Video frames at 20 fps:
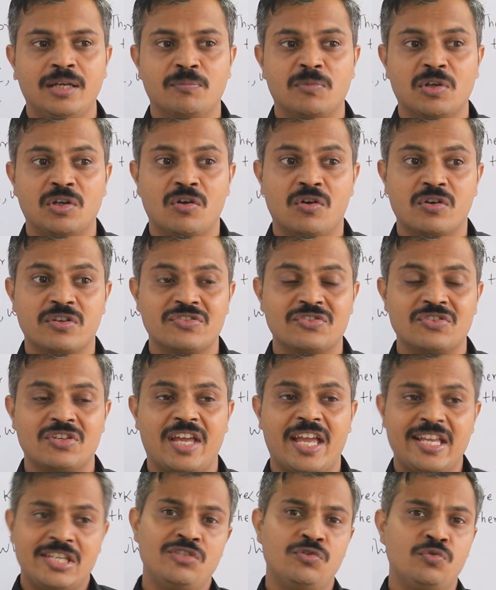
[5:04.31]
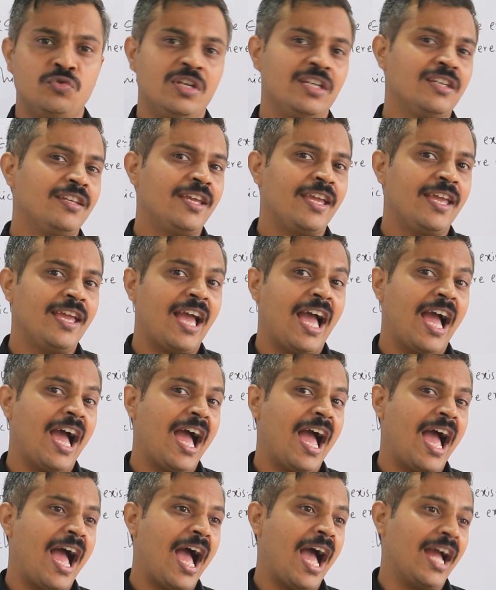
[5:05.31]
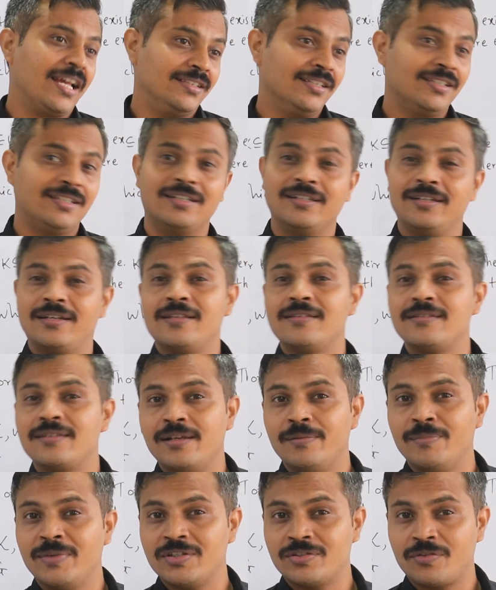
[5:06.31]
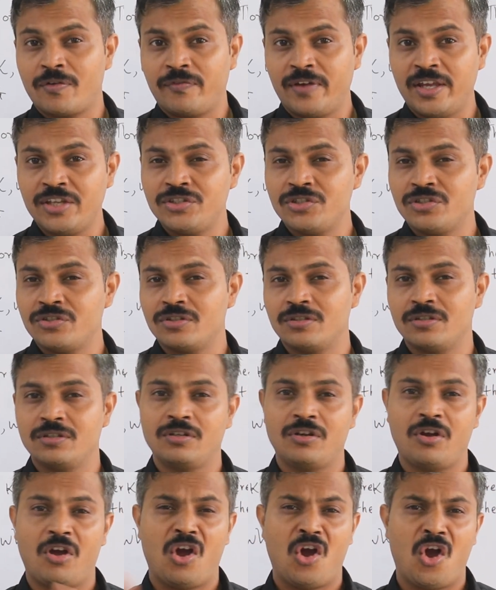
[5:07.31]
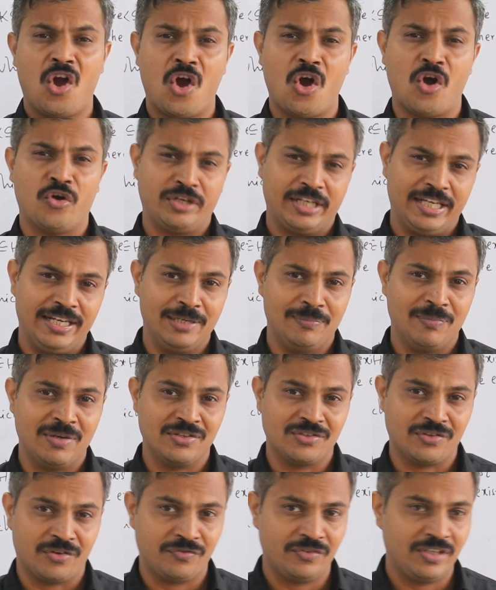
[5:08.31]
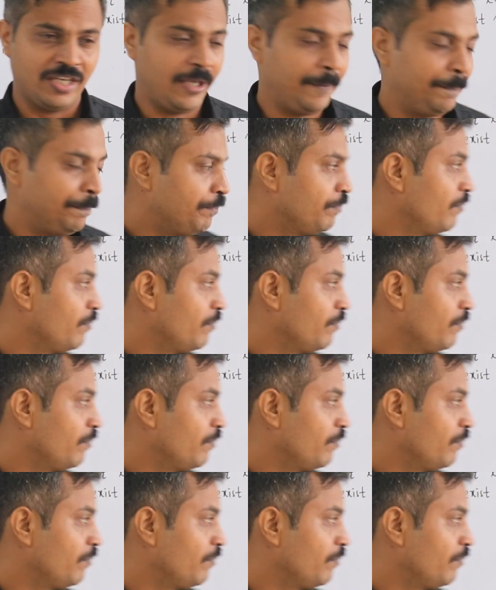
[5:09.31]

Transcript: Because H union K either contains elements of H or elements of K,